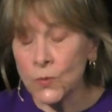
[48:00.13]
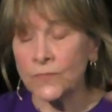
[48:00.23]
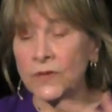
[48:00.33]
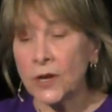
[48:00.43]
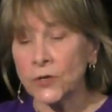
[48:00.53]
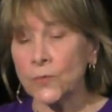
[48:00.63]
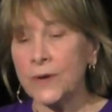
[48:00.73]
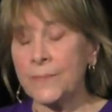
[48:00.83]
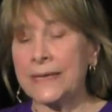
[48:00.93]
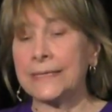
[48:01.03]
of younger
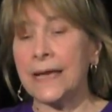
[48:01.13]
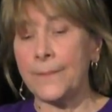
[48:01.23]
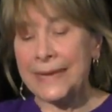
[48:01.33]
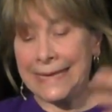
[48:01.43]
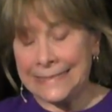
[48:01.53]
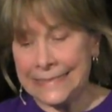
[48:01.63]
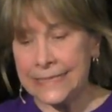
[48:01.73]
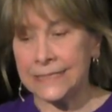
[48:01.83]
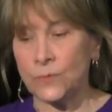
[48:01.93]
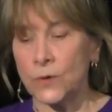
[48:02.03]
women coming into
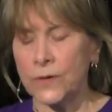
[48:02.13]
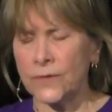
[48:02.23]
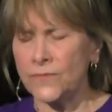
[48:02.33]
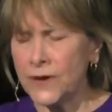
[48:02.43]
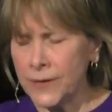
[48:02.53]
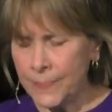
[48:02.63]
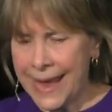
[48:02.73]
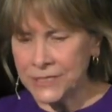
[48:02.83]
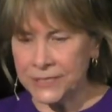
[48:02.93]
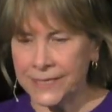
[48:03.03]
this work, very
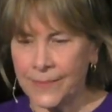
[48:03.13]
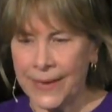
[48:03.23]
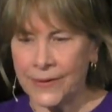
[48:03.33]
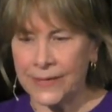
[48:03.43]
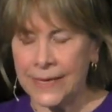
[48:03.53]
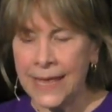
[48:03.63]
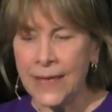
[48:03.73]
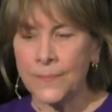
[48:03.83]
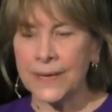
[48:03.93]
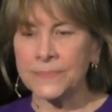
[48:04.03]
passionate about it.
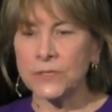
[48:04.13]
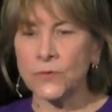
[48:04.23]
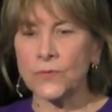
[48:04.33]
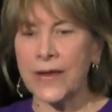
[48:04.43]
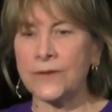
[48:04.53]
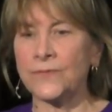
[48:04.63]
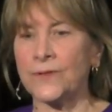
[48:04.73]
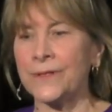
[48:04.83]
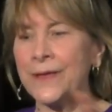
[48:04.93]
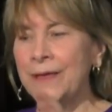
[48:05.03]
But I'm so
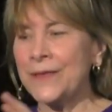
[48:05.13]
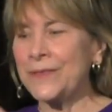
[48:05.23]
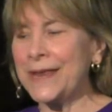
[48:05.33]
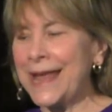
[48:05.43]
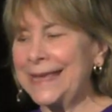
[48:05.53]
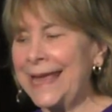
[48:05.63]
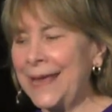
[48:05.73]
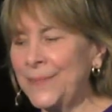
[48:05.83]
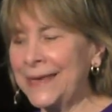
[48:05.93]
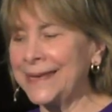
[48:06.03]
grateful that I
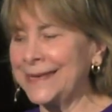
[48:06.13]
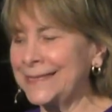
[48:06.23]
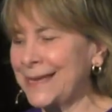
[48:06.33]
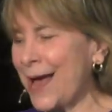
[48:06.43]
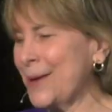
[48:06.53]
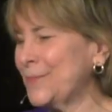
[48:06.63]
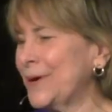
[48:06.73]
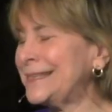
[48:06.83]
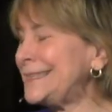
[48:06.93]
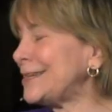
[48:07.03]
came in at a time where
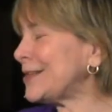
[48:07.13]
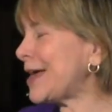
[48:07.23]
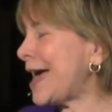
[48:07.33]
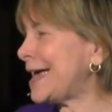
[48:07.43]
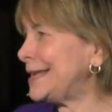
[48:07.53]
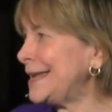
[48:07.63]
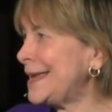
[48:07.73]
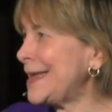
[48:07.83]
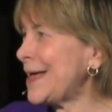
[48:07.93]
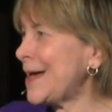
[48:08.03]
I still had
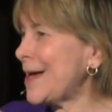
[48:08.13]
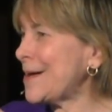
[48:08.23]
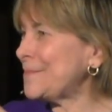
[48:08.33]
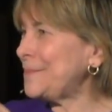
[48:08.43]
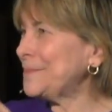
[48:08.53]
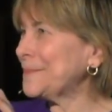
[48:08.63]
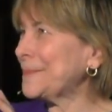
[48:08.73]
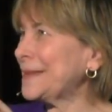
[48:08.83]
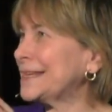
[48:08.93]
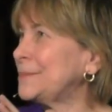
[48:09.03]
um,
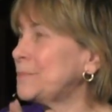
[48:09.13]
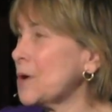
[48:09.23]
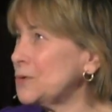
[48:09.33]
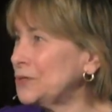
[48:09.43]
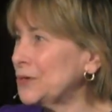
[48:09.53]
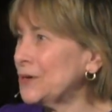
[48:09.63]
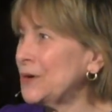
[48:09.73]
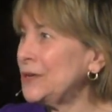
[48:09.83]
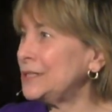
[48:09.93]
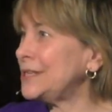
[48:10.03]
exposure
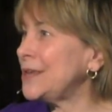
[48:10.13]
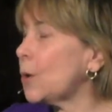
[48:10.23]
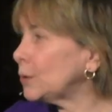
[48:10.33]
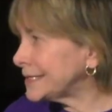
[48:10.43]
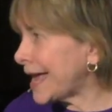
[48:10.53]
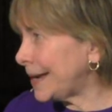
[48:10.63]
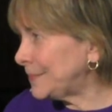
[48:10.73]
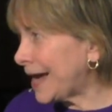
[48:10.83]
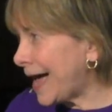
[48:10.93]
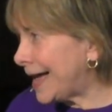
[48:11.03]
to the old time
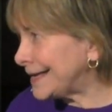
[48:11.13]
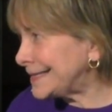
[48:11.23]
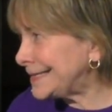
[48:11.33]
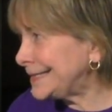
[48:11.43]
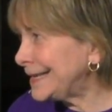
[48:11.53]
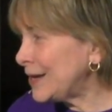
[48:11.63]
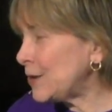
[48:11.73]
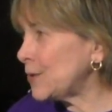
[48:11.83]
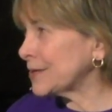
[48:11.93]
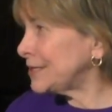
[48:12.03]
guys
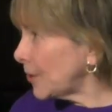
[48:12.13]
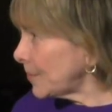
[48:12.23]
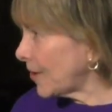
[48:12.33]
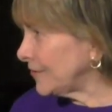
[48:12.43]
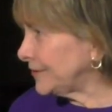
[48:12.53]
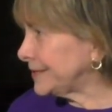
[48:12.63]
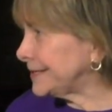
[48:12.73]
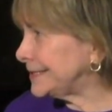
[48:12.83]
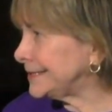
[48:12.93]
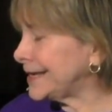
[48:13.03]
who are so
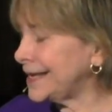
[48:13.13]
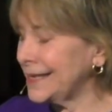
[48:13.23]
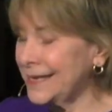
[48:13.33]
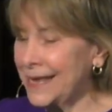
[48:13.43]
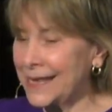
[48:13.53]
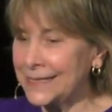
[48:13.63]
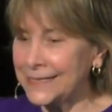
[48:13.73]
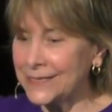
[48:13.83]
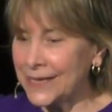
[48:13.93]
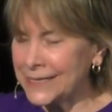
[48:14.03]
marvelous and, and,
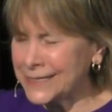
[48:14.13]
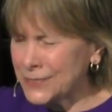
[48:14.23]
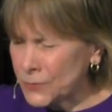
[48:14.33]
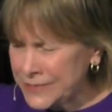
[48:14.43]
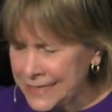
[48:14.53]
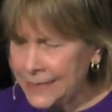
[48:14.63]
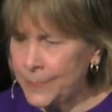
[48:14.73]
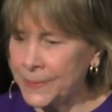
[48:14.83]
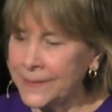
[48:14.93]
and so deep